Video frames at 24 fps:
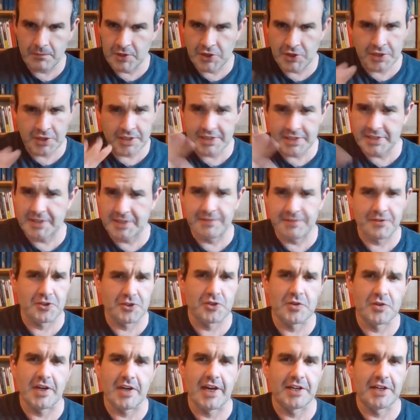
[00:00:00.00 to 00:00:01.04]
Just listen to the first
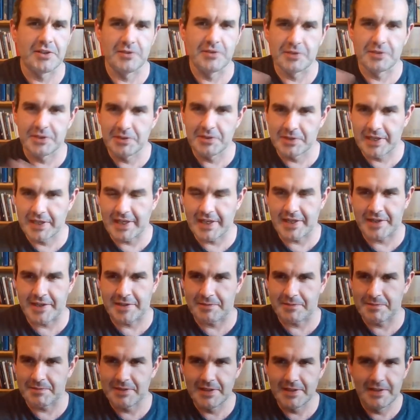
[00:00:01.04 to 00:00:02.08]
track. You'll get
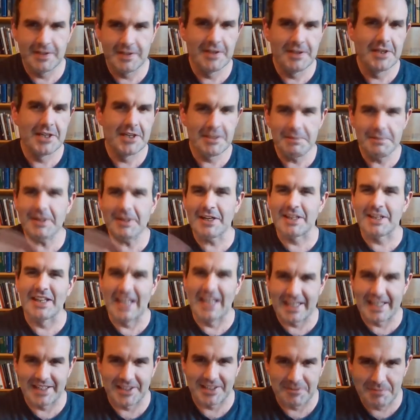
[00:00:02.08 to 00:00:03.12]
it. You might not
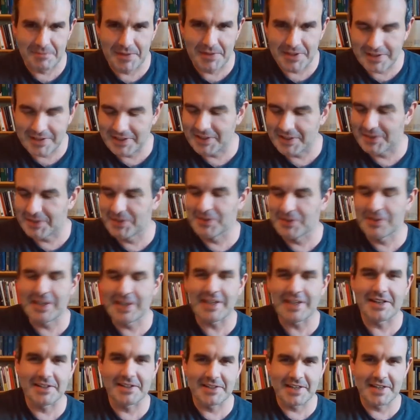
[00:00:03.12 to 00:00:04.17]
like it, but you'll
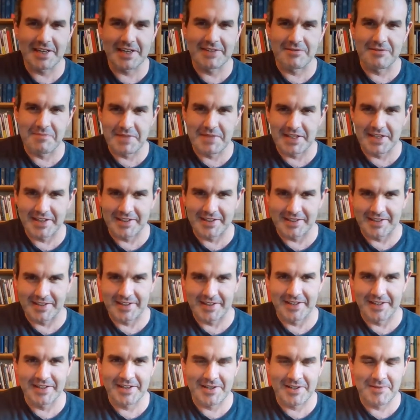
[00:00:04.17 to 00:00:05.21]
get it kind of immediately,
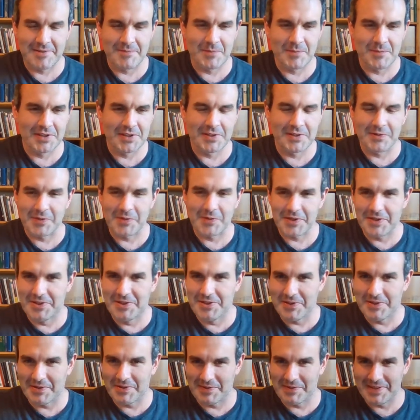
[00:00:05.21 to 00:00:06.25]
what they're doing,
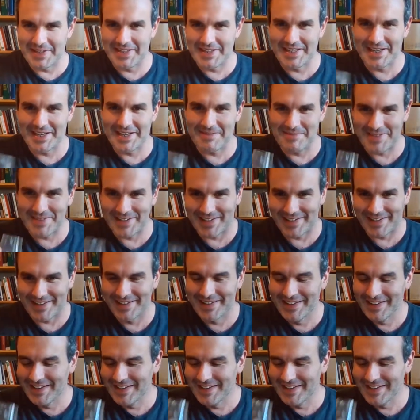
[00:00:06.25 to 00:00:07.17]
the damn thing.